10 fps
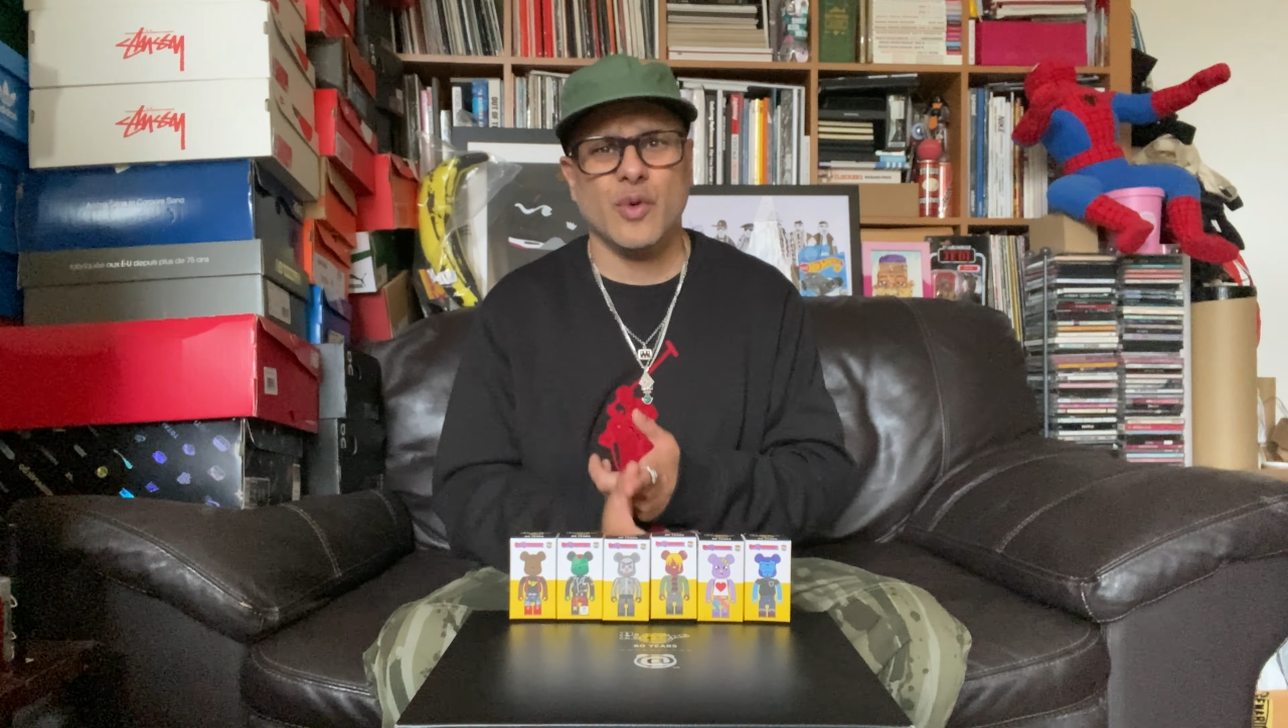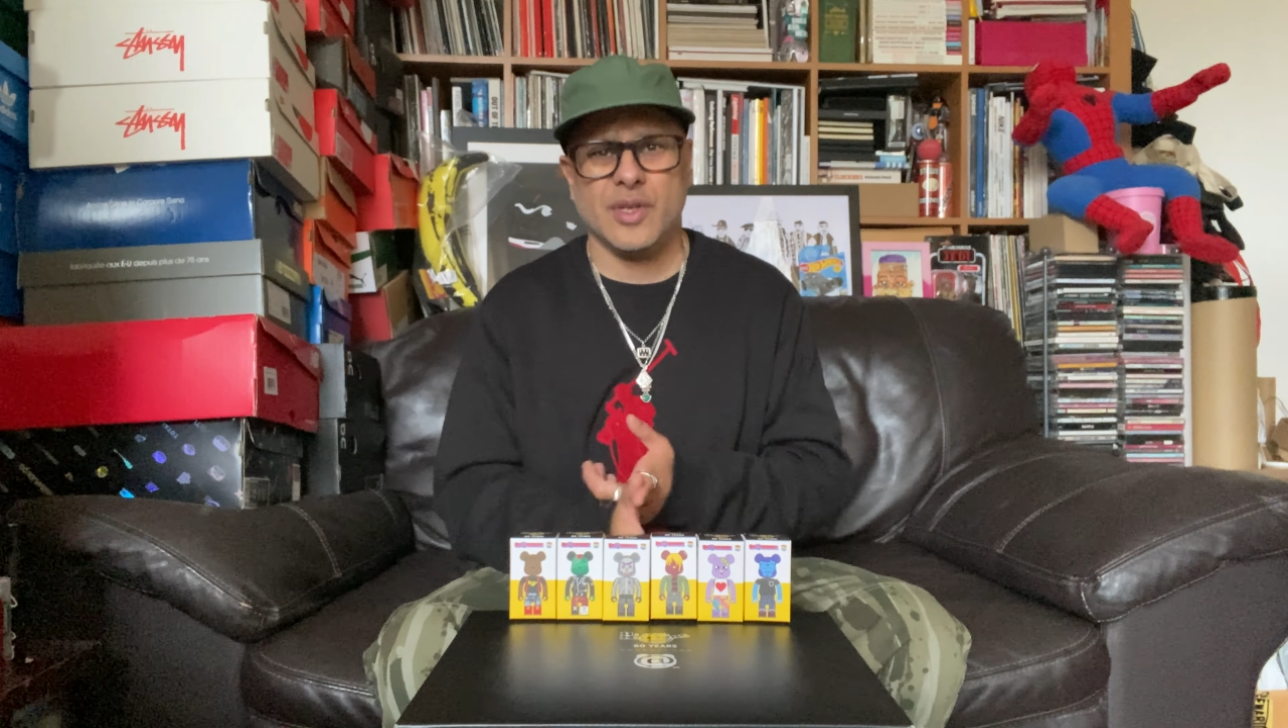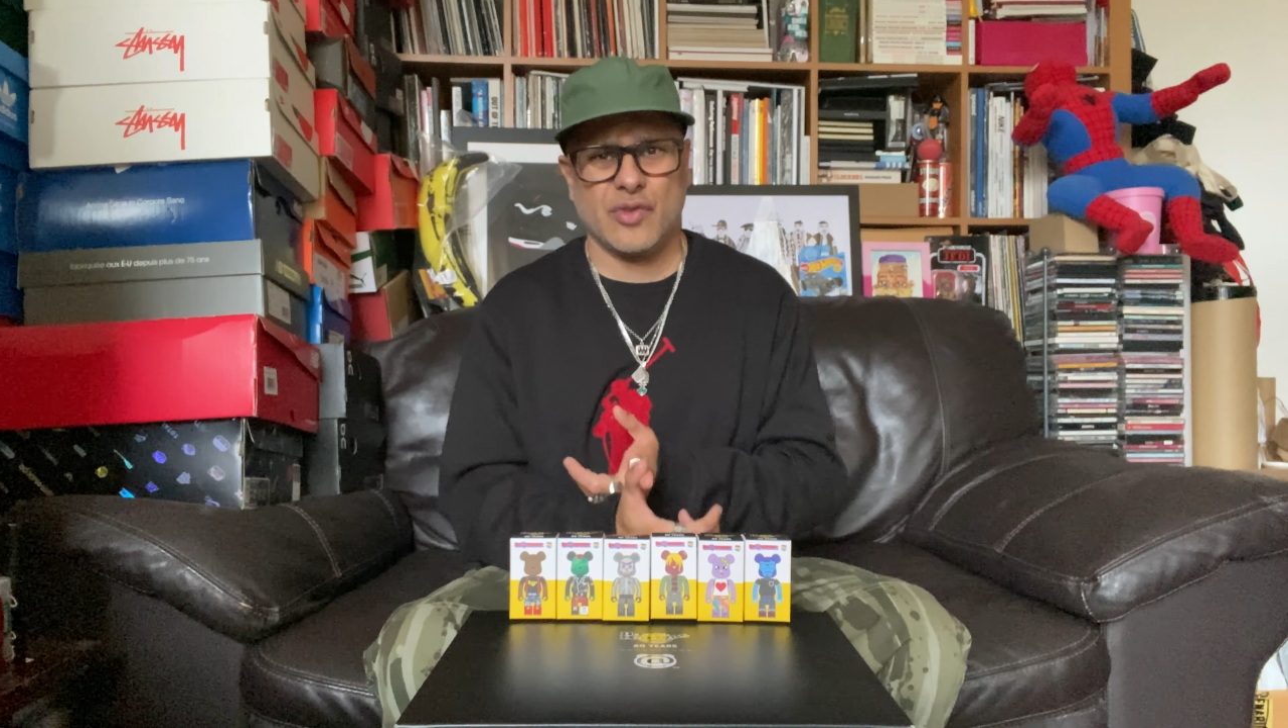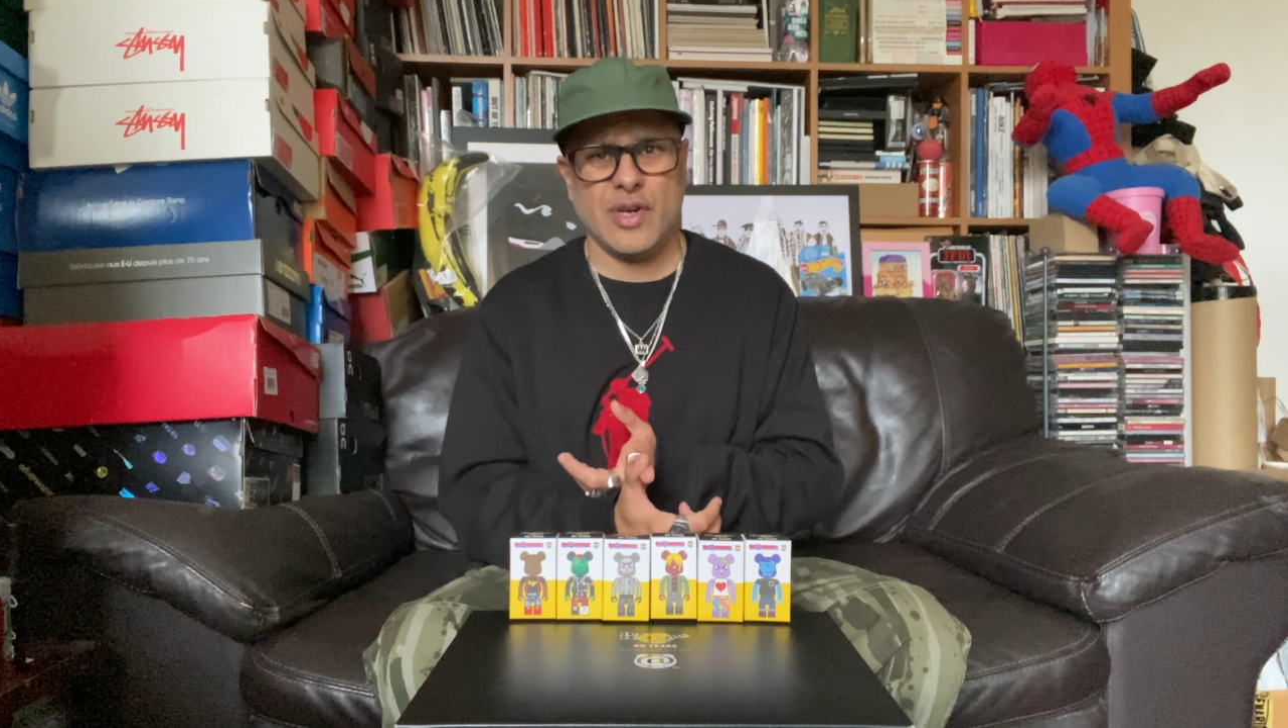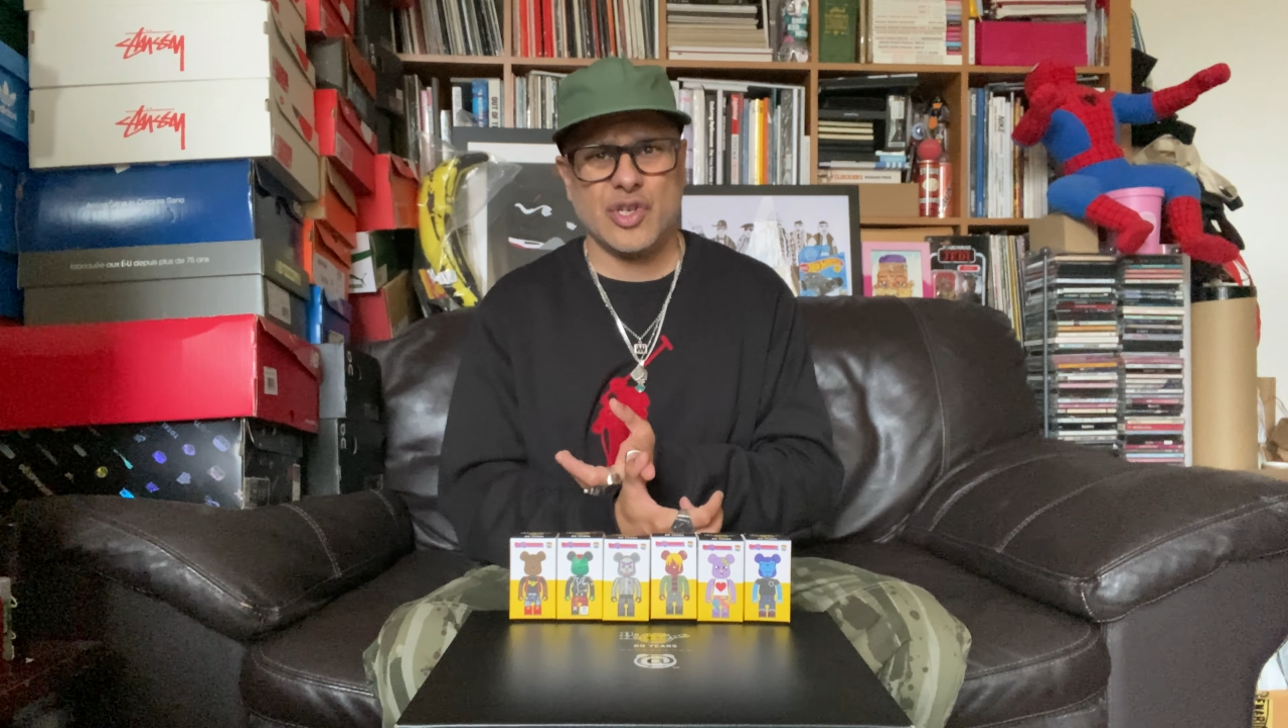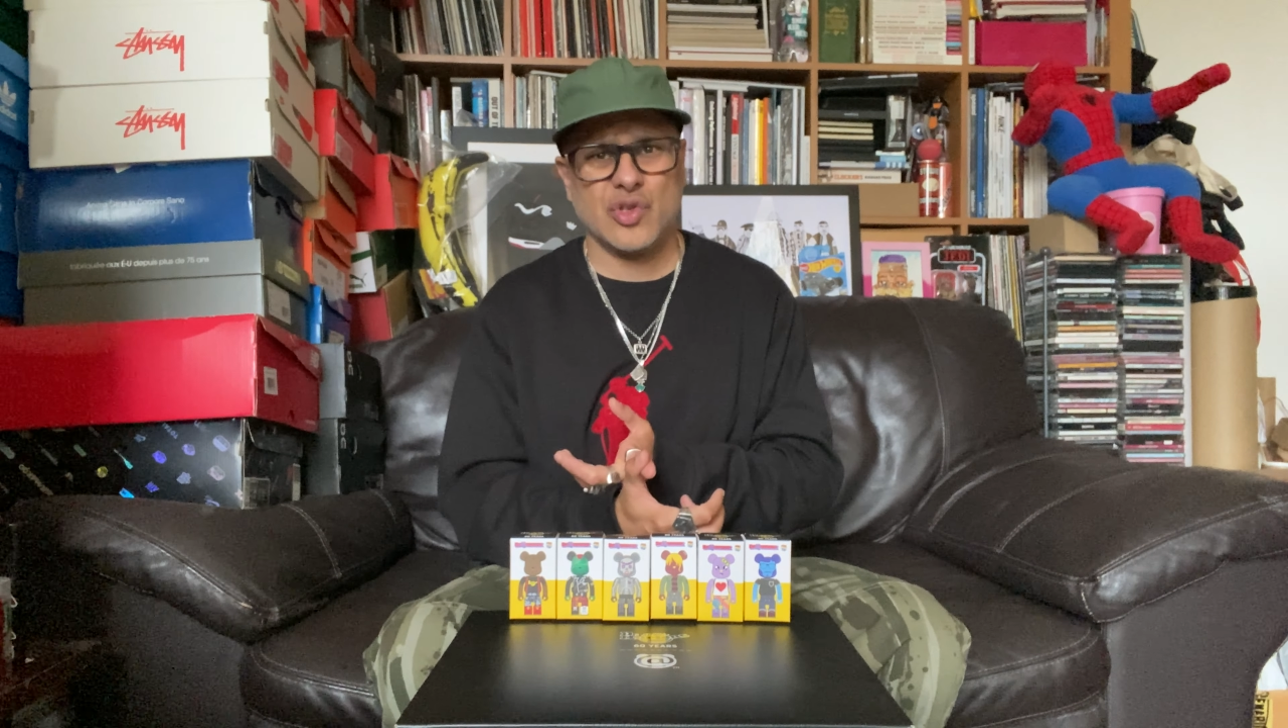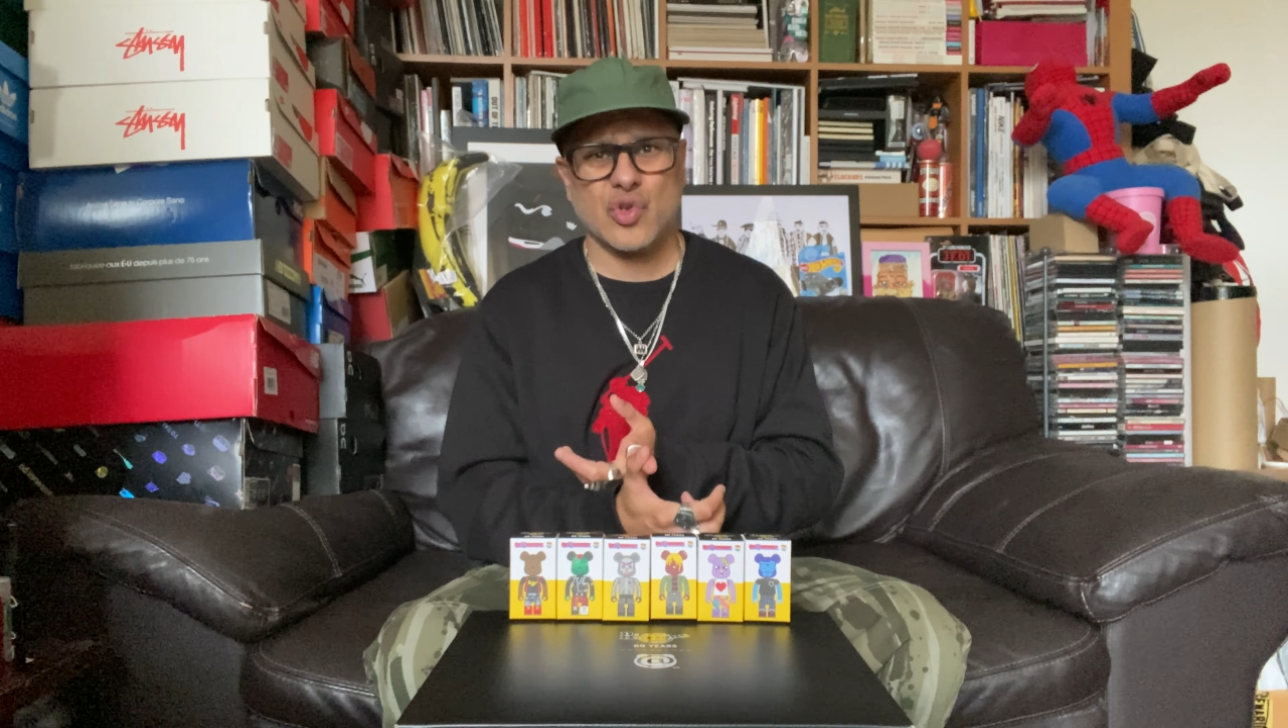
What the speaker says: iterations